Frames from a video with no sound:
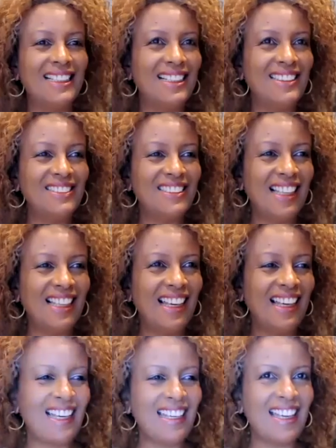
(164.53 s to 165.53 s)

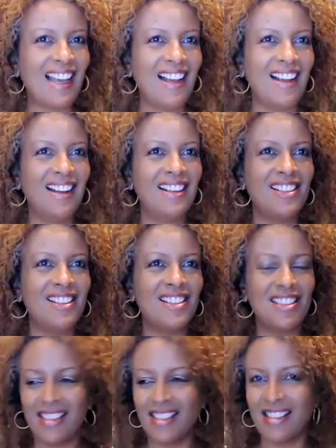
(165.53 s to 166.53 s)
Okay,
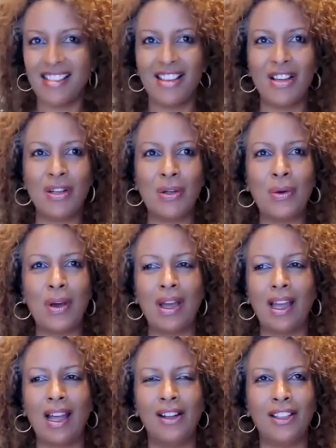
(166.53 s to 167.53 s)
so
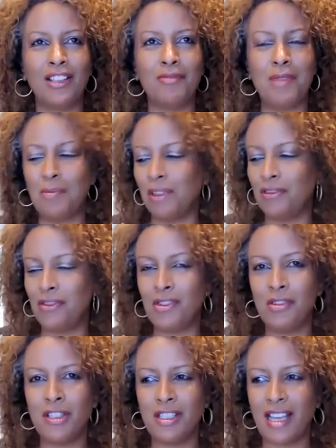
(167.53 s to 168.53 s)
I'll give people a
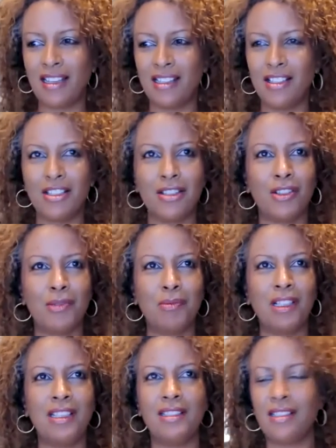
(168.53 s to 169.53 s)
few seconds to
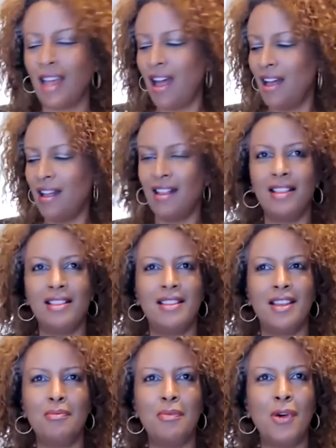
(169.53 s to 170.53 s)
complete
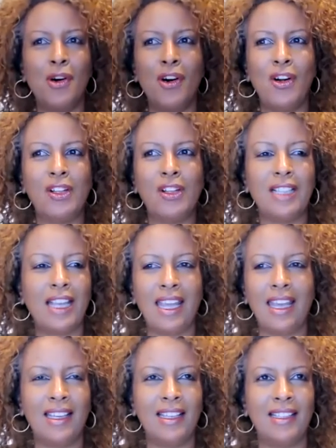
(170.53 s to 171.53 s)
the poll,
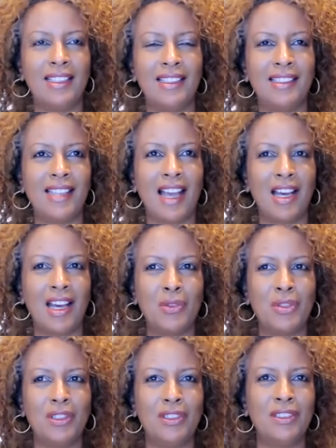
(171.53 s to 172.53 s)
and I
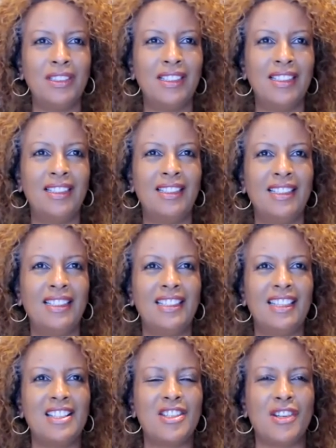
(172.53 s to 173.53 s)
will
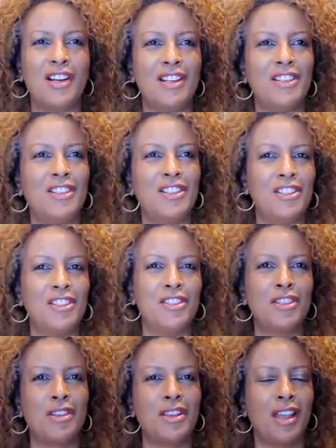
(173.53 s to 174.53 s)
get started. Not to
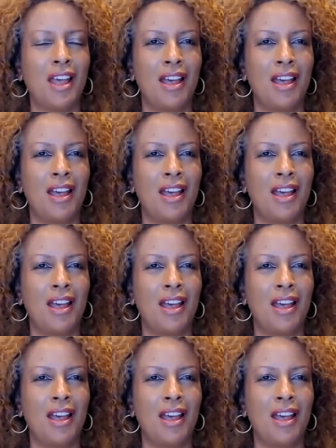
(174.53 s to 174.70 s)
just,